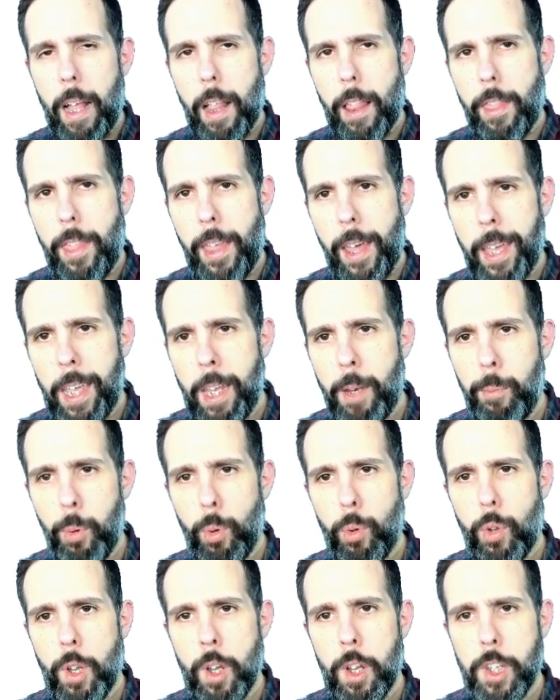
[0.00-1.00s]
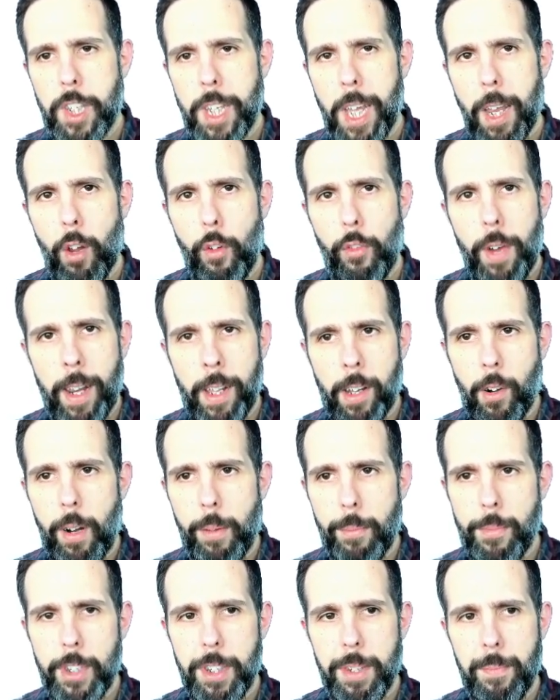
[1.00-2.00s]
the input set of
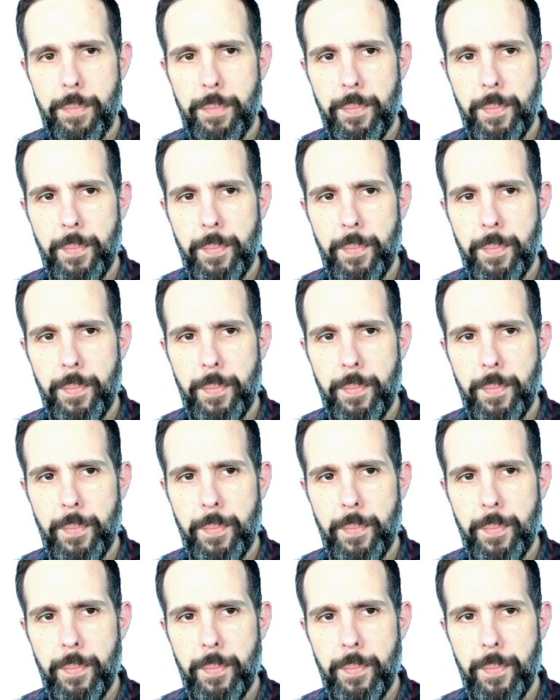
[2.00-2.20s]
n-grams.